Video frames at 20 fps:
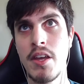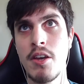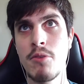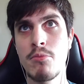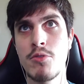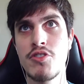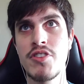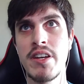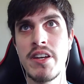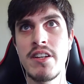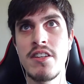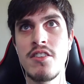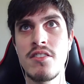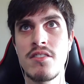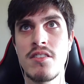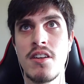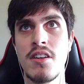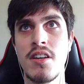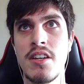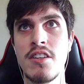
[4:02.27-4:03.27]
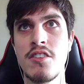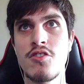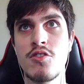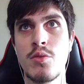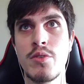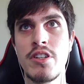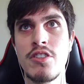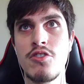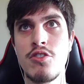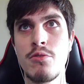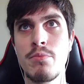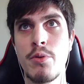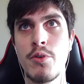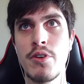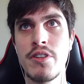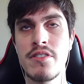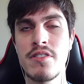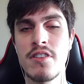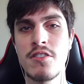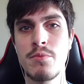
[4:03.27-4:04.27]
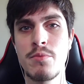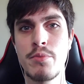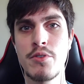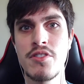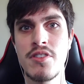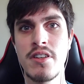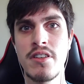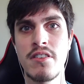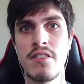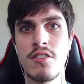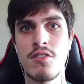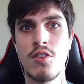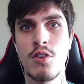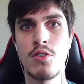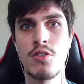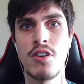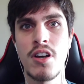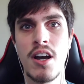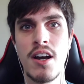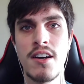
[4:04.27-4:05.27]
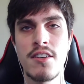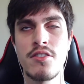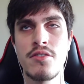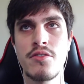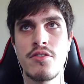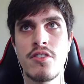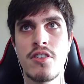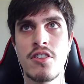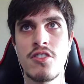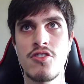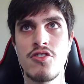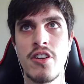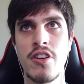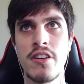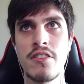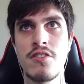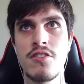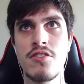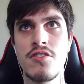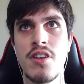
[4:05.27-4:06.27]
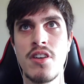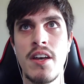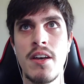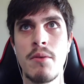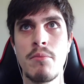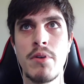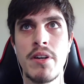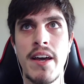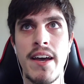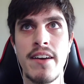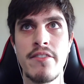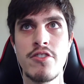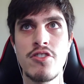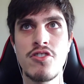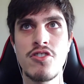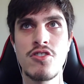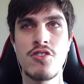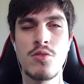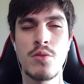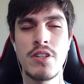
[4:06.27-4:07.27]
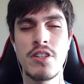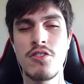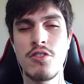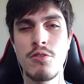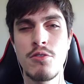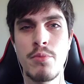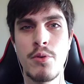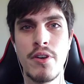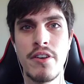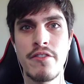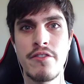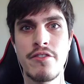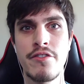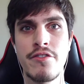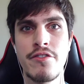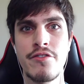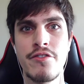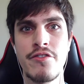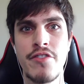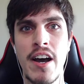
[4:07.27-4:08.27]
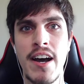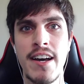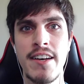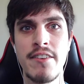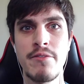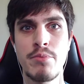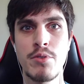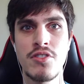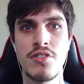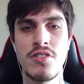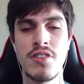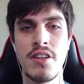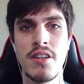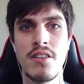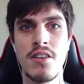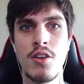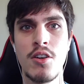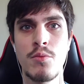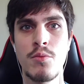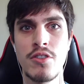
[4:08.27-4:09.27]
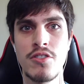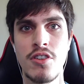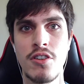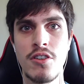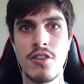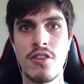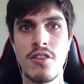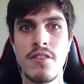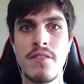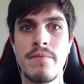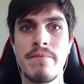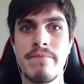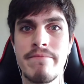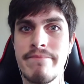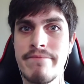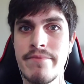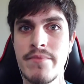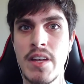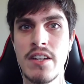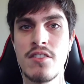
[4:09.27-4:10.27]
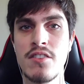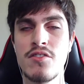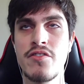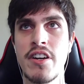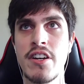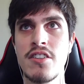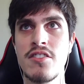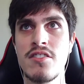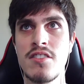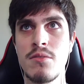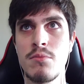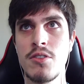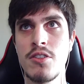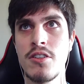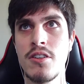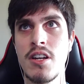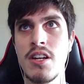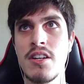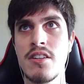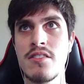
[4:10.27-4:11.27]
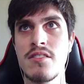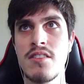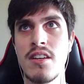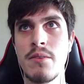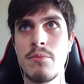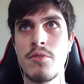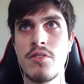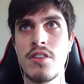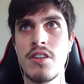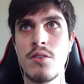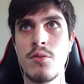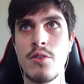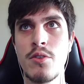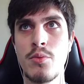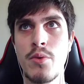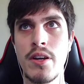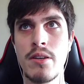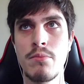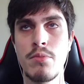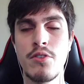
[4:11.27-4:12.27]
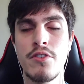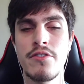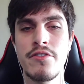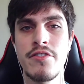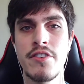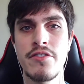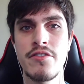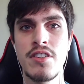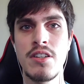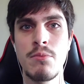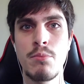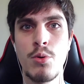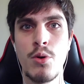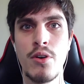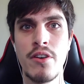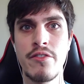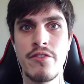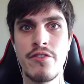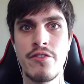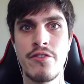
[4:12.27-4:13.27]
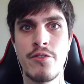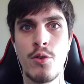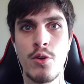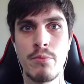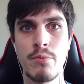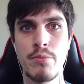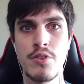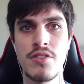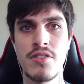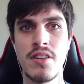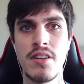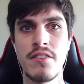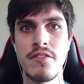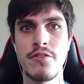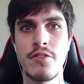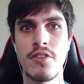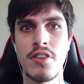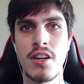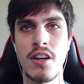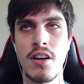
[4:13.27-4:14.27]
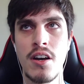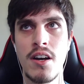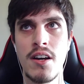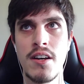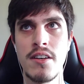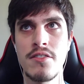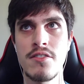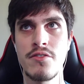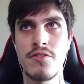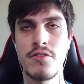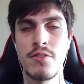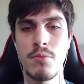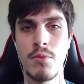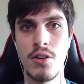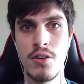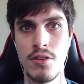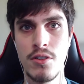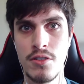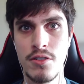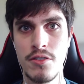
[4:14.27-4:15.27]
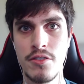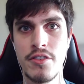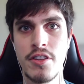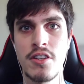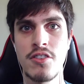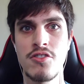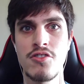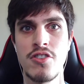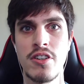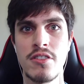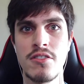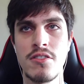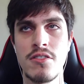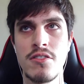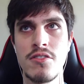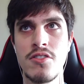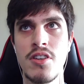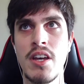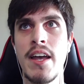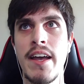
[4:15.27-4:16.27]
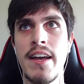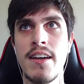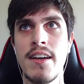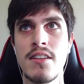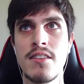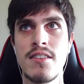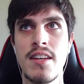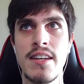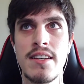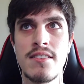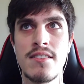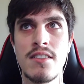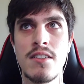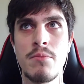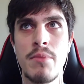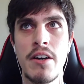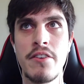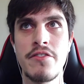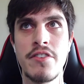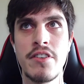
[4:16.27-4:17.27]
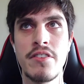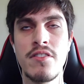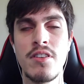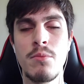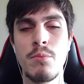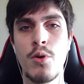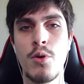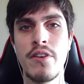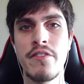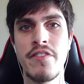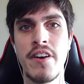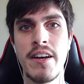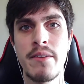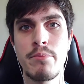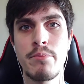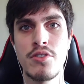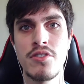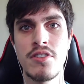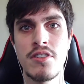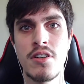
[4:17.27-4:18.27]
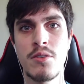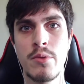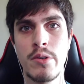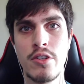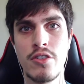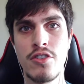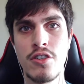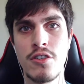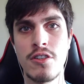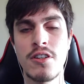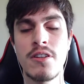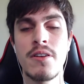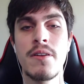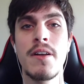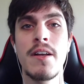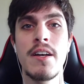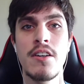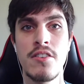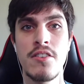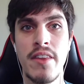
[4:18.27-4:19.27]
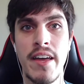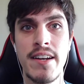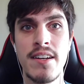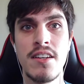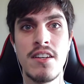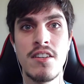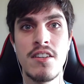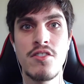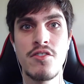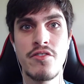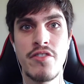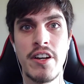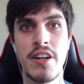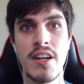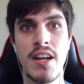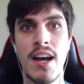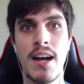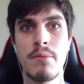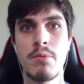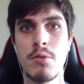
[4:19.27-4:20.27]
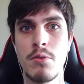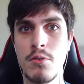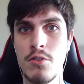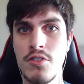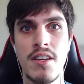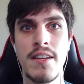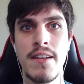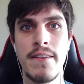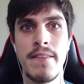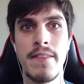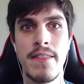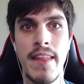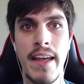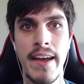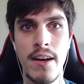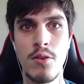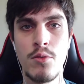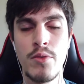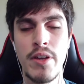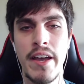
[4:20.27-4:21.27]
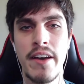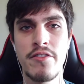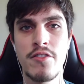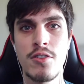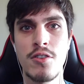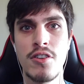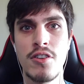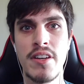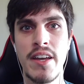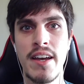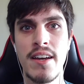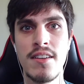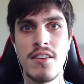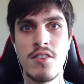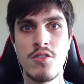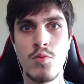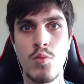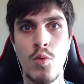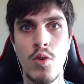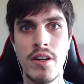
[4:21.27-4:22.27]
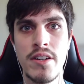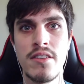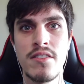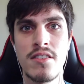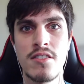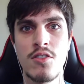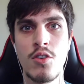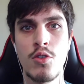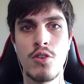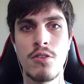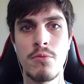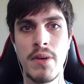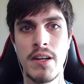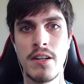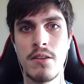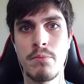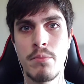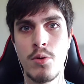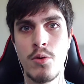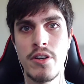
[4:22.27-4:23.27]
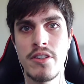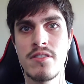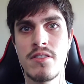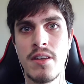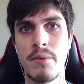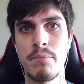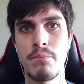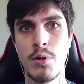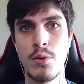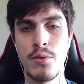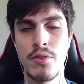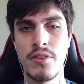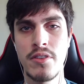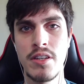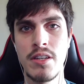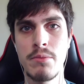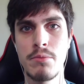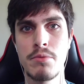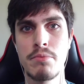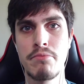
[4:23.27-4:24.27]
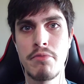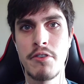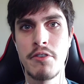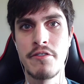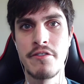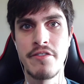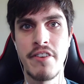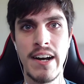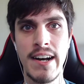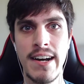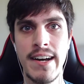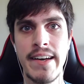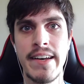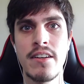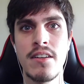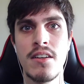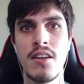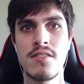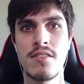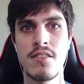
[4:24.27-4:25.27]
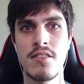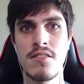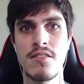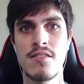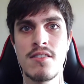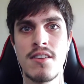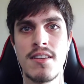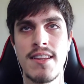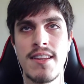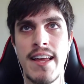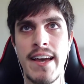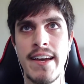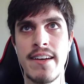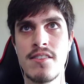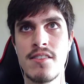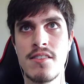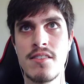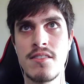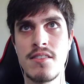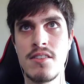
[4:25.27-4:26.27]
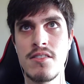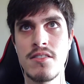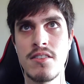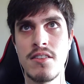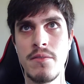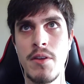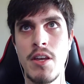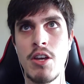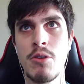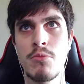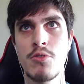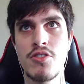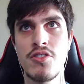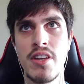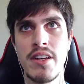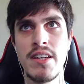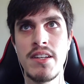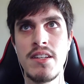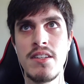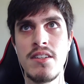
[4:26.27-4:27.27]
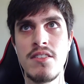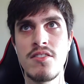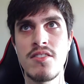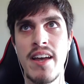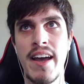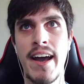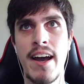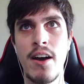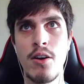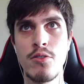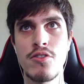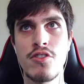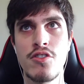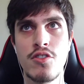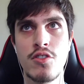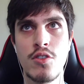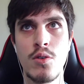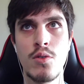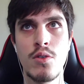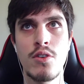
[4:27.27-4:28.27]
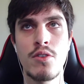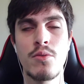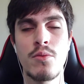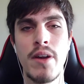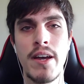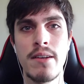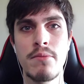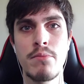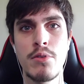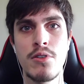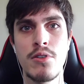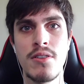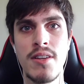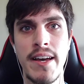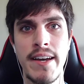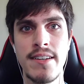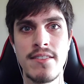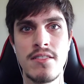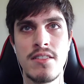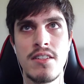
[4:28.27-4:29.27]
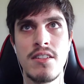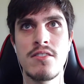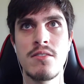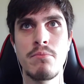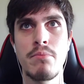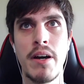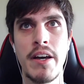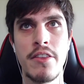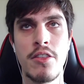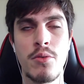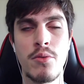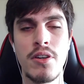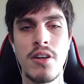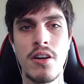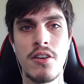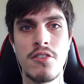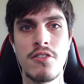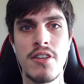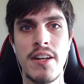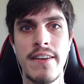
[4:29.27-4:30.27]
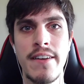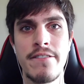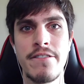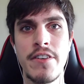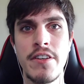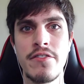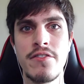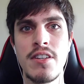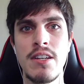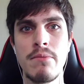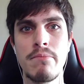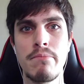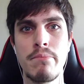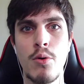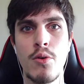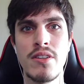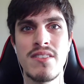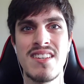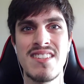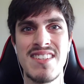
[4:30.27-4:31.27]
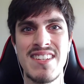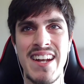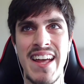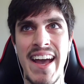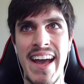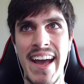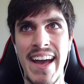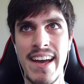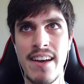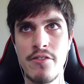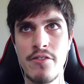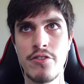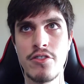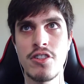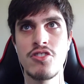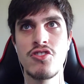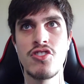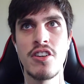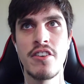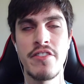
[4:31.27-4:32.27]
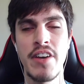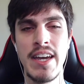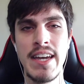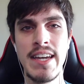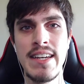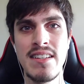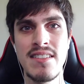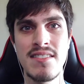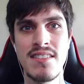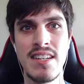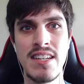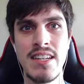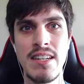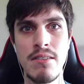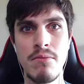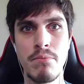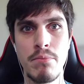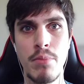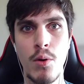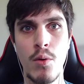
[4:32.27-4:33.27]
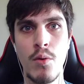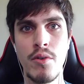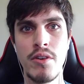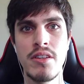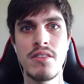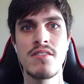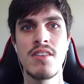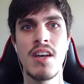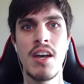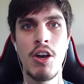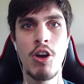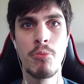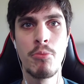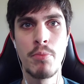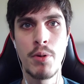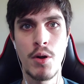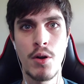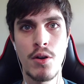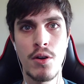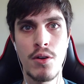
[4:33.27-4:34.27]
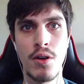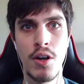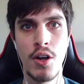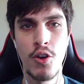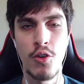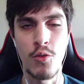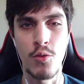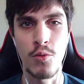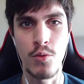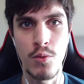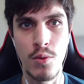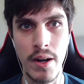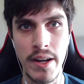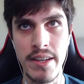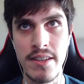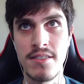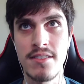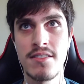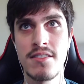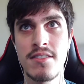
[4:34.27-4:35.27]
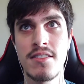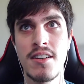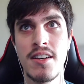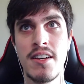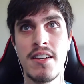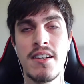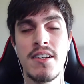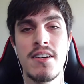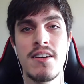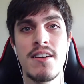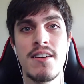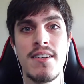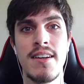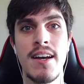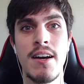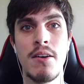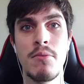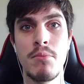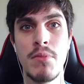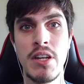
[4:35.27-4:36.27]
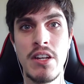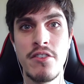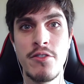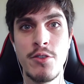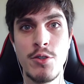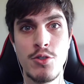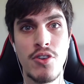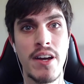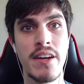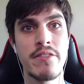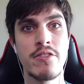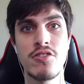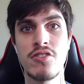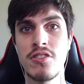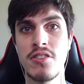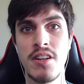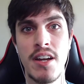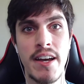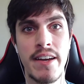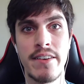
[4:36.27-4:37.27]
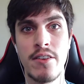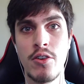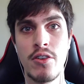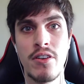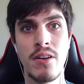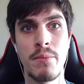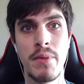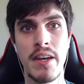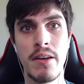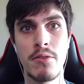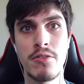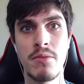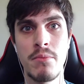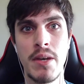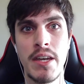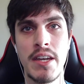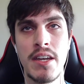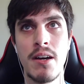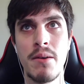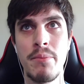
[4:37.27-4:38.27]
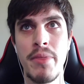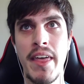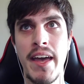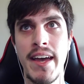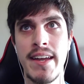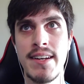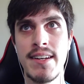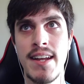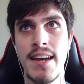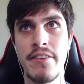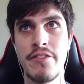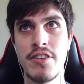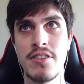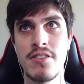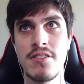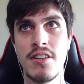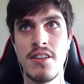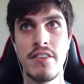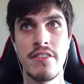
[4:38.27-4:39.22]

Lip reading: Mercedes is 22.6% of the total cost for the constructors, but averages 22.5% return. That is very similar. Same thing with Red Bull, 15.4% for the cost from all the constructors, and takes in about 15.5% on return. That is very comparable. Now we have to look at is what is the total amount of points that both teams provide since last season. Mercedes outscored Red Bull last season by 315 points. That's an average of 18 points per race. Now, many of your drivers are not going to be able to make up that deficit.